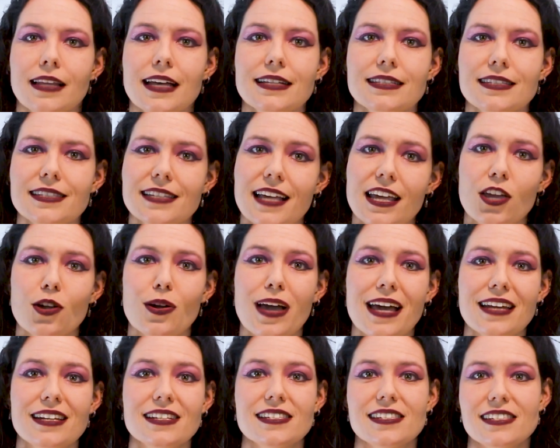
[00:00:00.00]
Let's say you
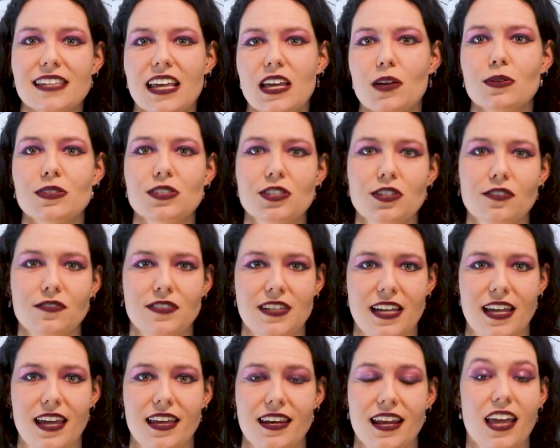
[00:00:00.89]
had a sequence of
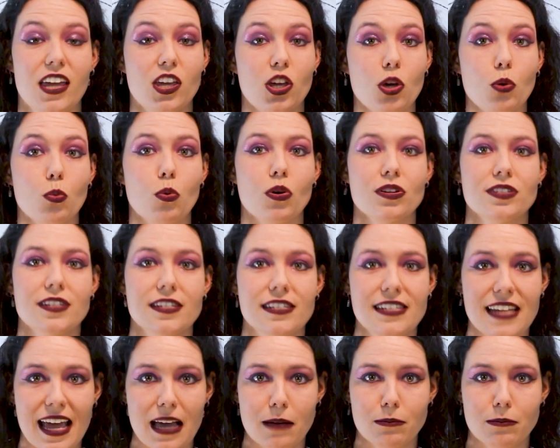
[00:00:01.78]
DNA you wanted to